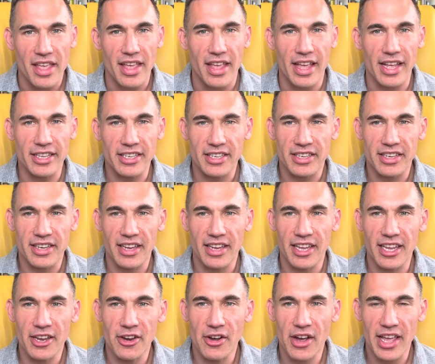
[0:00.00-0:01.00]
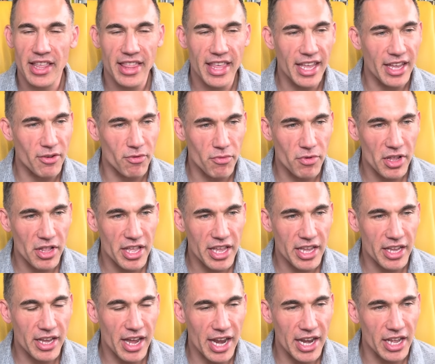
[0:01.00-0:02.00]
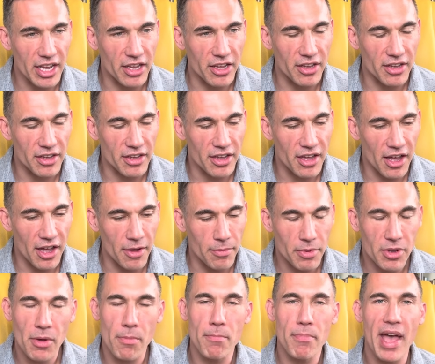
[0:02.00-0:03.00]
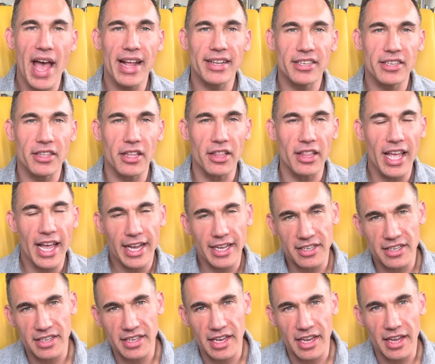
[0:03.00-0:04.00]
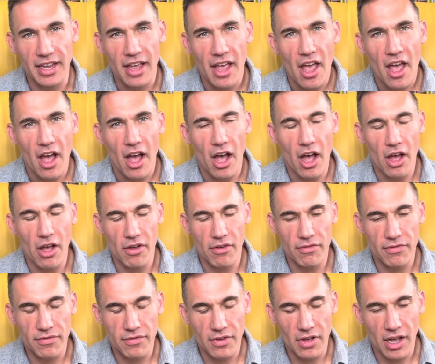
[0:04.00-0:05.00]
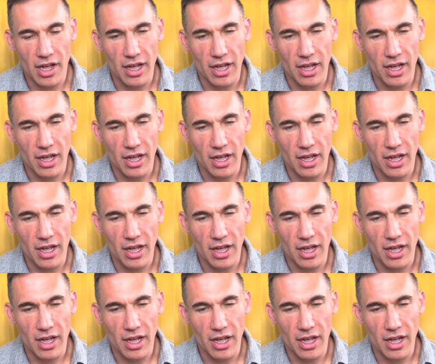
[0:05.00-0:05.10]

It's, I think really kind of combats the legacy of